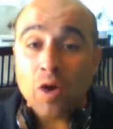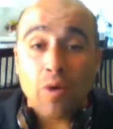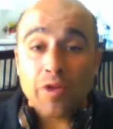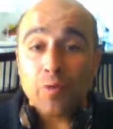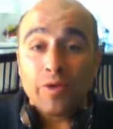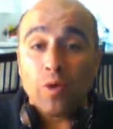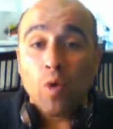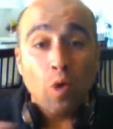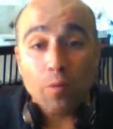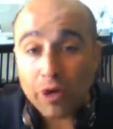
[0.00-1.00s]
whether you read the
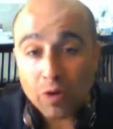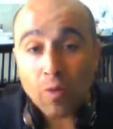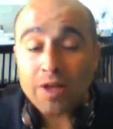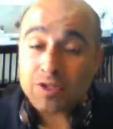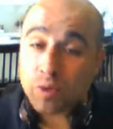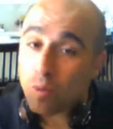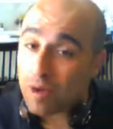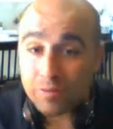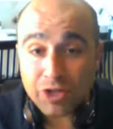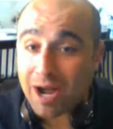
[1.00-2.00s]
whole book at once or
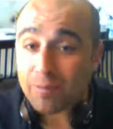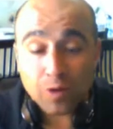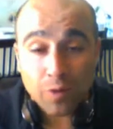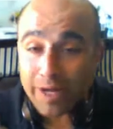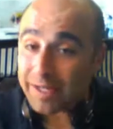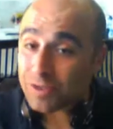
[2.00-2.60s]
one chapter a week,